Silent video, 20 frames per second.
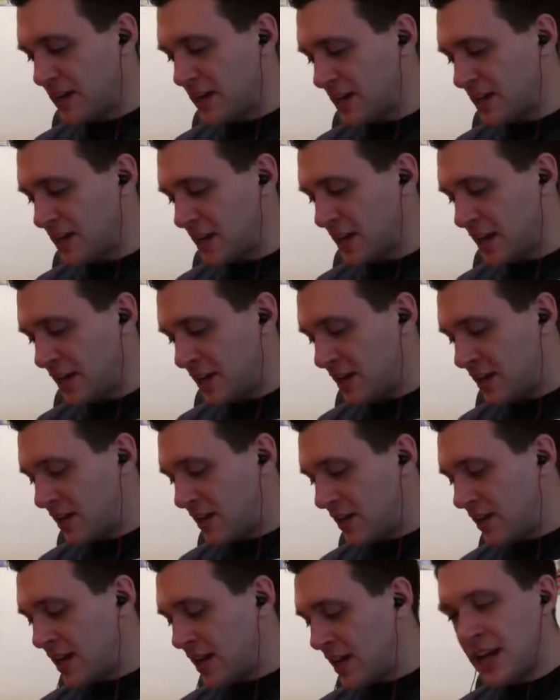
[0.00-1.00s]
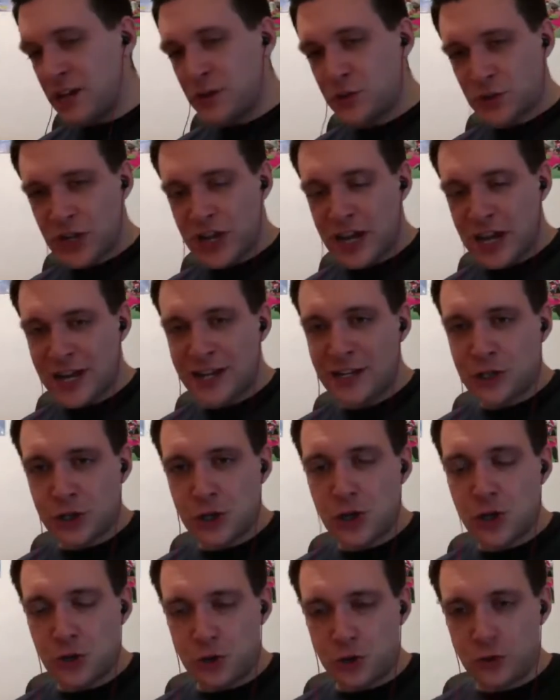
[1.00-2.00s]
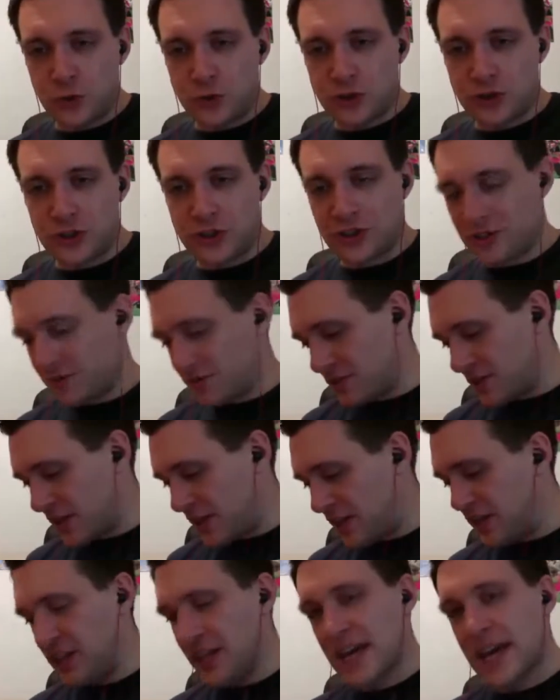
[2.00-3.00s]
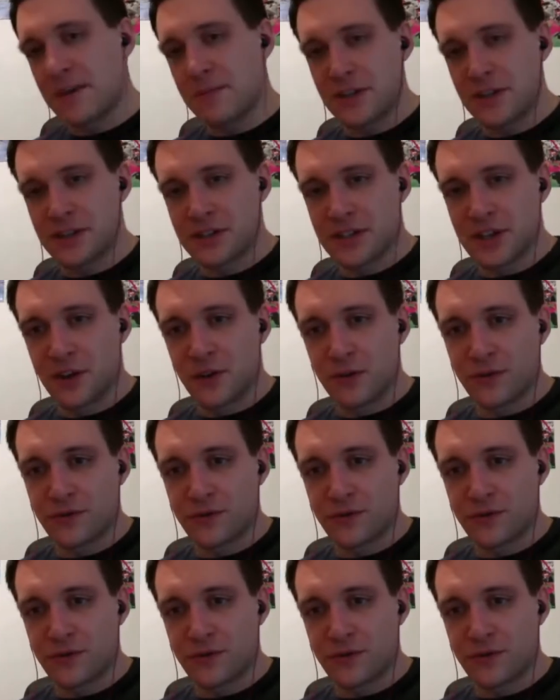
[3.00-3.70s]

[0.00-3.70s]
and it is used in the game itself.